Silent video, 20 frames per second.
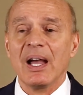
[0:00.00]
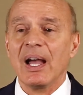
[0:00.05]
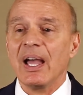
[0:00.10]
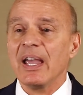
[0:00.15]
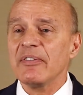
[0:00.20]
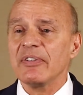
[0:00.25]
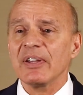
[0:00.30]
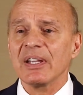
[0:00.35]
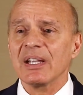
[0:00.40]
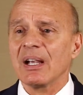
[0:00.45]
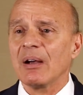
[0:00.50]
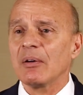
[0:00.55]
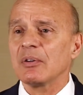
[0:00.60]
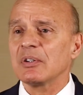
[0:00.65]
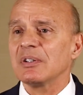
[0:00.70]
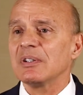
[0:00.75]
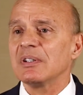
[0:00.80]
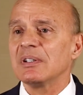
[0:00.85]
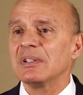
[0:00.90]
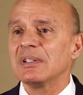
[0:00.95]
I have
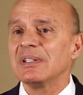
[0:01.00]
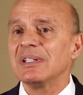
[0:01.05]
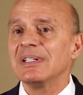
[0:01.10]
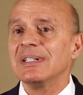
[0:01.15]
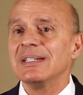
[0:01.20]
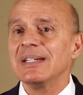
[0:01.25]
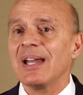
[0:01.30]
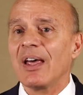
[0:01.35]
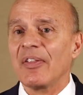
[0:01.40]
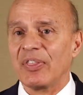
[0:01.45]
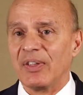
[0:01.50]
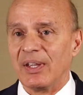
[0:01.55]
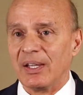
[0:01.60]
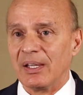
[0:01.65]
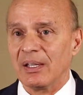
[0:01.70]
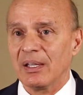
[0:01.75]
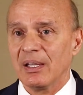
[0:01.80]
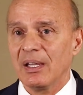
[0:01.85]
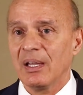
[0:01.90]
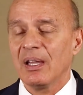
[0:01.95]
encountered
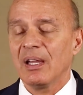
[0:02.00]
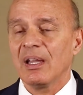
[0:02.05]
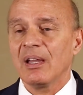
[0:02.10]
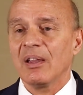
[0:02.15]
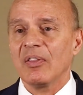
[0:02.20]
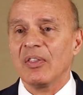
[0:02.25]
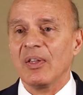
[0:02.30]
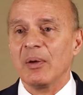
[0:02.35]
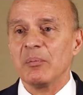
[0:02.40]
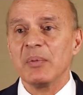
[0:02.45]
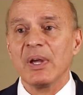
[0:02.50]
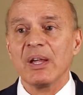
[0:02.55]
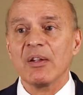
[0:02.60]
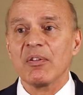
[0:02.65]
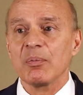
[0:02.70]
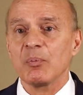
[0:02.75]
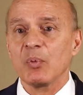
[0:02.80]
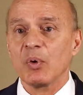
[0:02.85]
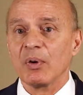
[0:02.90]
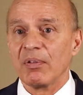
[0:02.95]
nothing that
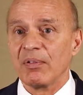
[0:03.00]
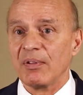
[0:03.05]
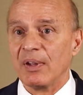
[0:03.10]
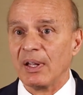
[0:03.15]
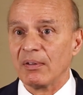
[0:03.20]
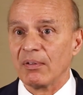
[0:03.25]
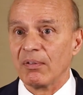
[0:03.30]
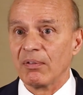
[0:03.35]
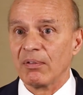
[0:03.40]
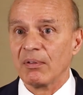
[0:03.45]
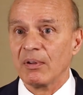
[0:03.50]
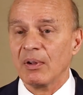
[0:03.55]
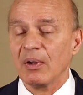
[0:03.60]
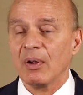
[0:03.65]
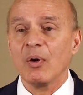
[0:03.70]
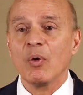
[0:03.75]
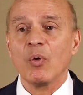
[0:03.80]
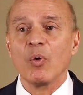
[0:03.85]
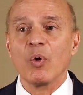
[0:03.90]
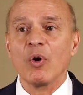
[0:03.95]
makes more sense
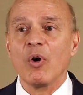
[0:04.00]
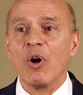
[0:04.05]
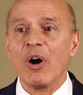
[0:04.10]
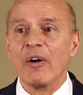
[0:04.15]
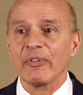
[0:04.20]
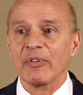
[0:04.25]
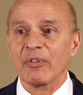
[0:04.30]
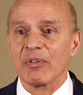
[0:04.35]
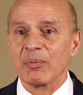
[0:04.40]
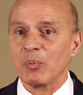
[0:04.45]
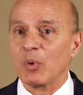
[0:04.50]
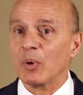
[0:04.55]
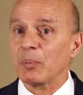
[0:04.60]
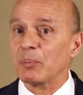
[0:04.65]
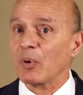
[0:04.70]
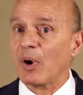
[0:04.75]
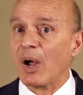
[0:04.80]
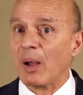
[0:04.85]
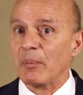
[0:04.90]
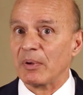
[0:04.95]
or offers more
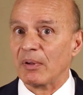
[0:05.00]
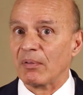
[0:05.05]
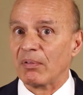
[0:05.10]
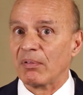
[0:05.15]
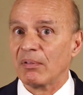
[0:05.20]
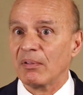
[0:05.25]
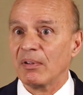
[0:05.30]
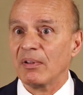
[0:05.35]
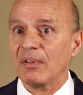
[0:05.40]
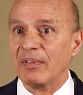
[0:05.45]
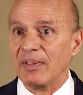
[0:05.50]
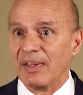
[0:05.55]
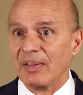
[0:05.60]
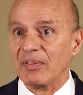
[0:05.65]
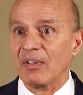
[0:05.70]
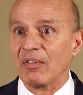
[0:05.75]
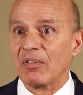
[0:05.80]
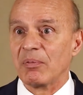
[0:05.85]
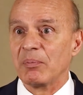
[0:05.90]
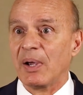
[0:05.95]
promise
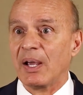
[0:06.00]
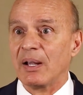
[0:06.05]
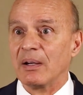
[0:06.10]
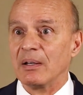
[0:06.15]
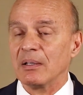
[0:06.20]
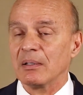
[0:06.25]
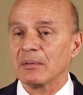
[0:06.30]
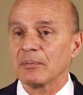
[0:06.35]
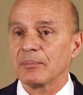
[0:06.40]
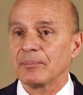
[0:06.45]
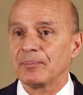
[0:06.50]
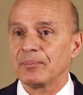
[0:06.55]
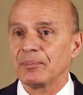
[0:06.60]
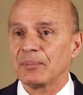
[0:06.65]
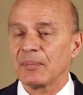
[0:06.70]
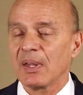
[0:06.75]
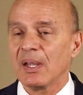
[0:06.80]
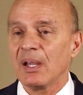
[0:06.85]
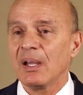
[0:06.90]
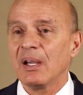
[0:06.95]
than this model.
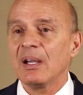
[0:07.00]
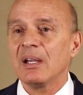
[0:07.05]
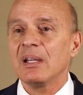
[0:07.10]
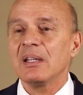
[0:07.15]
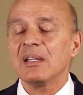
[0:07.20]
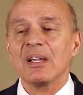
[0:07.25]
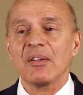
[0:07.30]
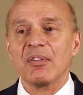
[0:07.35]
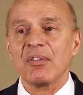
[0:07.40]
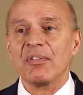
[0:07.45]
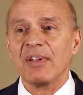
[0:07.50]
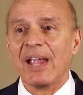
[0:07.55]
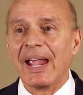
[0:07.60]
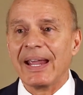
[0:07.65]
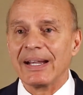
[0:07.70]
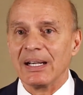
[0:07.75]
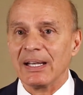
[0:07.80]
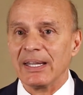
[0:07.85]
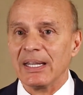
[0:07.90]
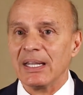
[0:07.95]
Yet
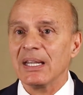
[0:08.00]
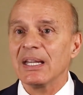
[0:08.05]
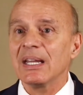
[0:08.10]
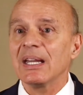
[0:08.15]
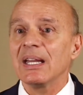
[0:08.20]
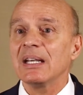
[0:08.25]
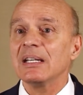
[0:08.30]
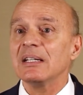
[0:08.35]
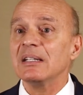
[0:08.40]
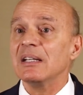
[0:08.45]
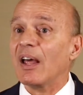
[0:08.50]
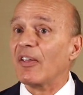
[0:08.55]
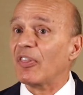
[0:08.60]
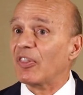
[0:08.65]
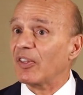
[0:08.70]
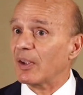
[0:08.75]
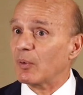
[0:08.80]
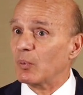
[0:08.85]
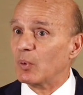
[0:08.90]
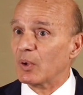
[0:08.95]
sadly,
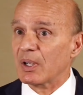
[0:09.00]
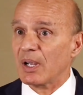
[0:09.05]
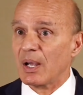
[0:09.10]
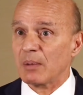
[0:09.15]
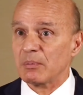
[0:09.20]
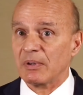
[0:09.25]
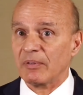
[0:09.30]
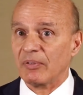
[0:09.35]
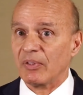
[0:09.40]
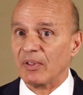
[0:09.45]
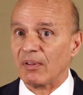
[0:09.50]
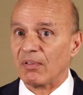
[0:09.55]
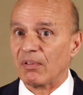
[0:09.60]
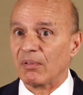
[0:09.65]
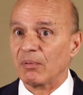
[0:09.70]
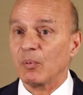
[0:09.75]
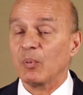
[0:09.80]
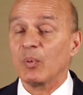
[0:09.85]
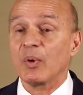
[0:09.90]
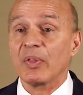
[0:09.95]
nothing will come of
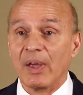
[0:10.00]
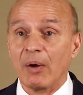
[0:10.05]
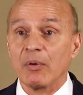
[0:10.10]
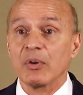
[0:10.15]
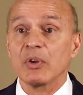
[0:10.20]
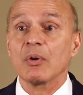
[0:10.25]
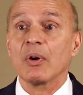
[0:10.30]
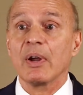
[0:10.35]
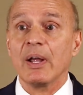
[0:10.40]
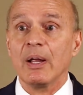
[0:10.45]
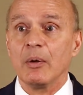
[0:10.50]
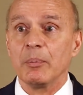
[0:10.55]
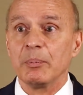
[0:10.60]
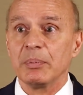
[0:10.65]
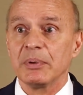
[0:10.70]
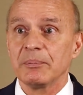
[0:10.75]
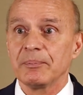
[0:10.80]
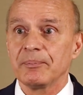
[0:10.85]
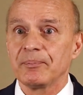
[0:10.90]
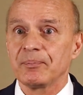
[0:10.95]
this without your
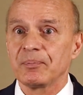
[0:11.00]
help.